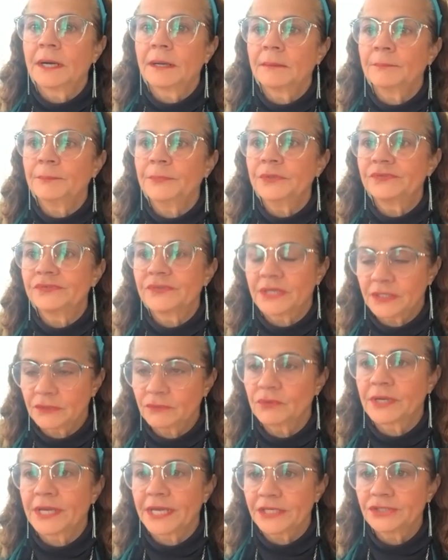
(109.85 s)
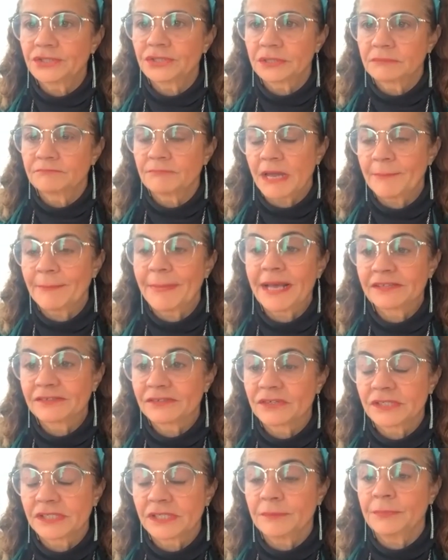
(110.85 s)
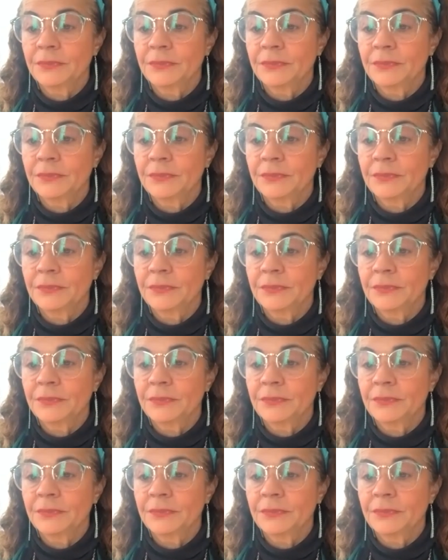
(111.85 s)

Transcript: music education, my master's in